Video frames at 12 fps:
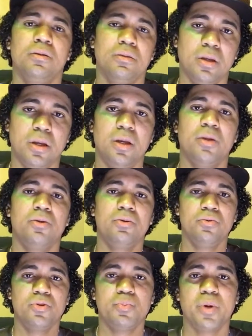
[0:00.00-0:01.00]
and you
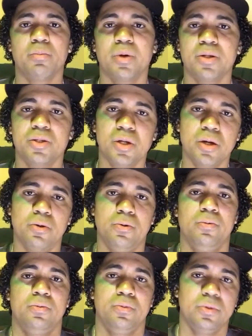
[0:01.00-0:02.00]
respect my
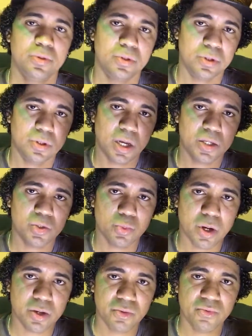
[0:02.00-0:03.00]
channel. That's
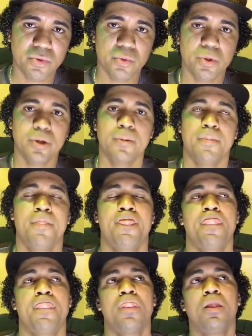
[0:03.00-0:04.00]
why you view it.
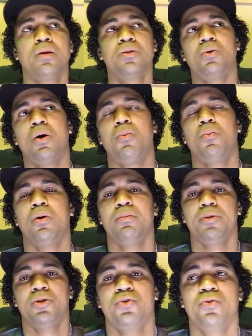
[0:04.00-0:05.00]
So I want to
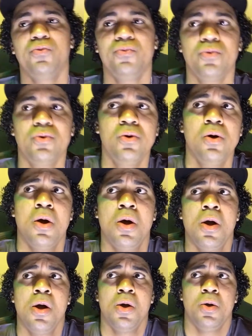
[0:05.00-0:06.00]
be truthful
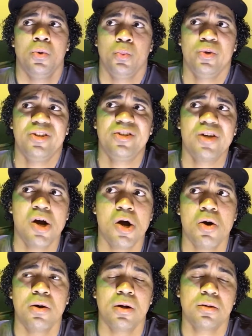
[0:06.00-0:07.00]
with
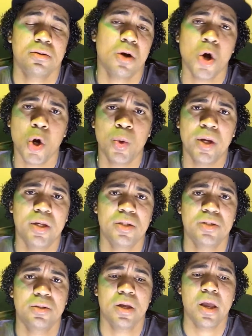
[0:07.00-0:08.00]
y'all
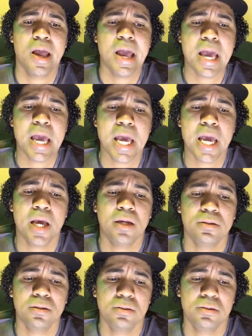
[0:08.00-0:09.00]
always.
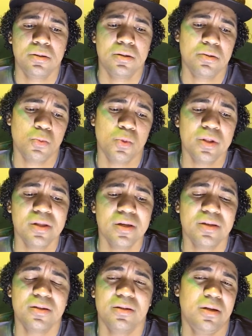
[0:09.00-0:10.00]
And with
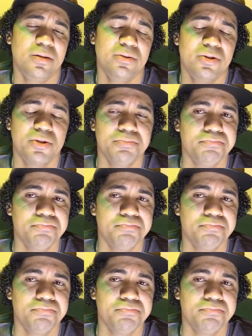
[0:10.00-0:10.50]
this, it's